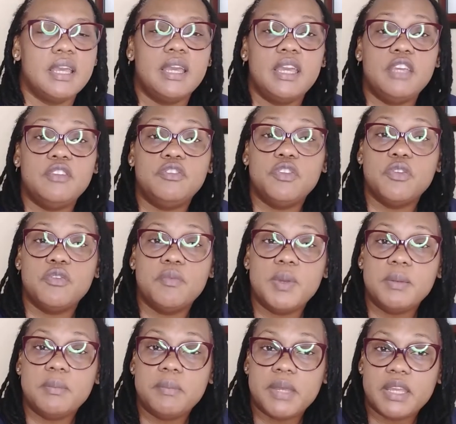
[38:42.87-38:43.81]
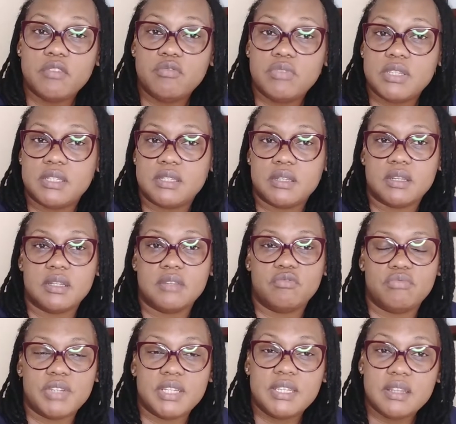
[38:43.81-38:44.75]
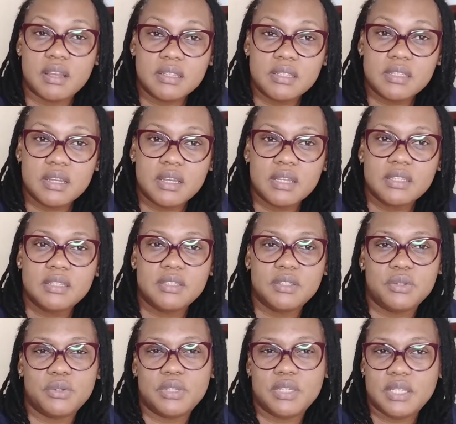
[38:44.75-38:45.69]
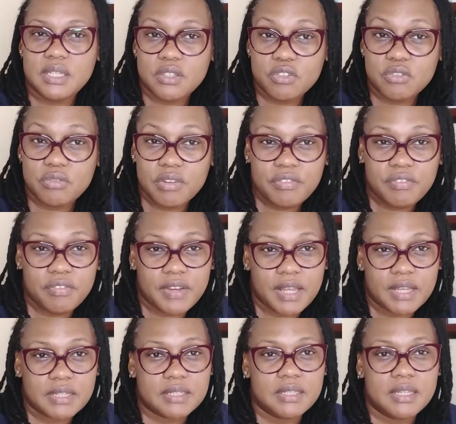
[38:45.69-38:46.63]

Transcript: If you've been made redundant, you need to reflect.